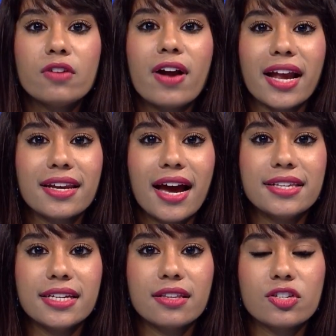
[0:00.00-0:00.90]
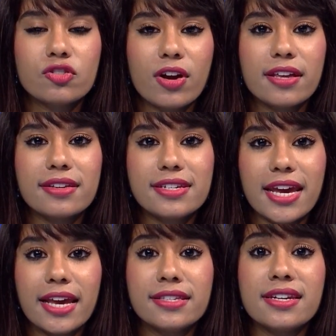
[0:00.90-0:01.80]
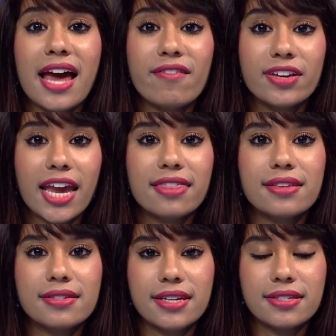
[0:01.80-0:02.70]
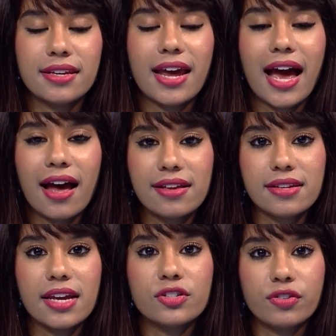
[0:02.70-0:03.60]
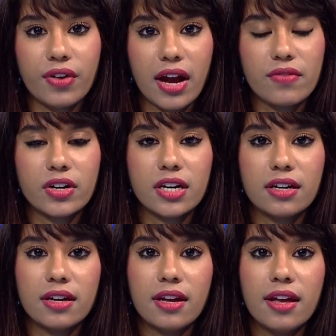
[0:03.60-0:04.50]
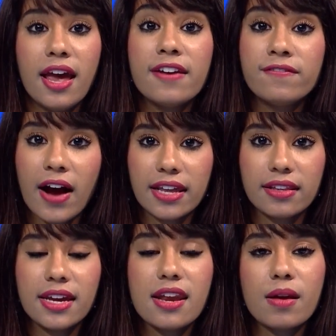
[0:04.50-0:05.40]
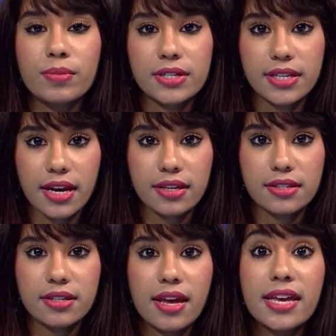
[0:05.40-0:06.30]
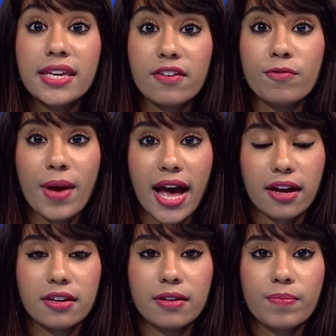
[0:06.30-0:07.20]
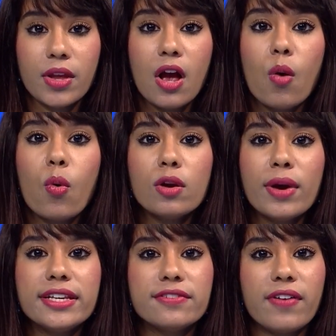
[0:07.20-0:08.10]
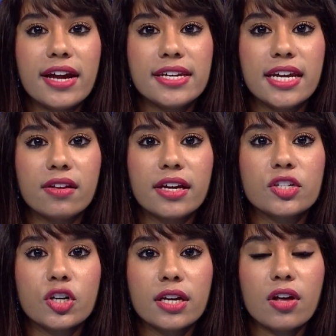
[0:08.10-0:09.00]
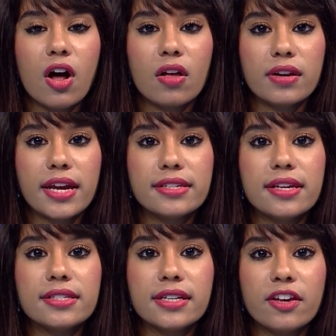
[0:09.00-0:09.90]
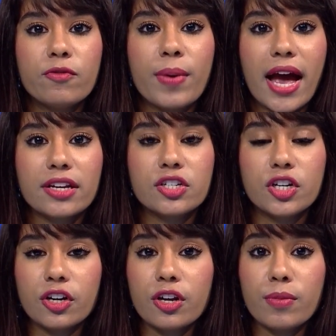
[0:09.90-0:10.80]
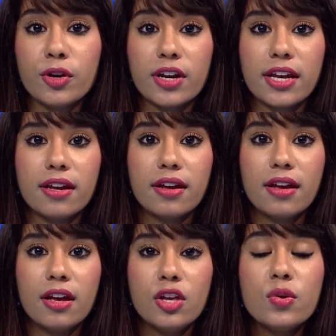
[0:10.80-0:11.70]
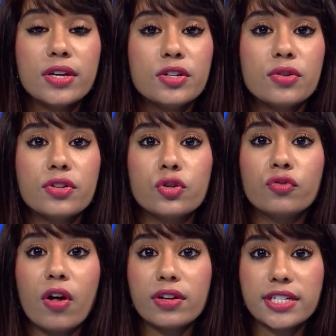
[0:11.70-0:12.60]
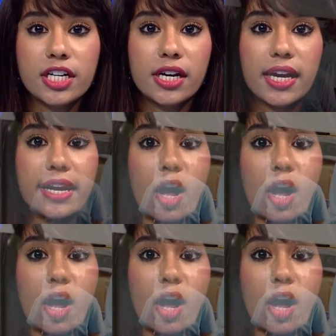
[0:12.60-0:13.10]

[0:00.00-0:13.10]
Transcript: recognizing the strength it takes to navigate the season as a survivor. And finally, number 6, give back. One way to find healing during the holidays is to give back to your community. You can do this through volunteering and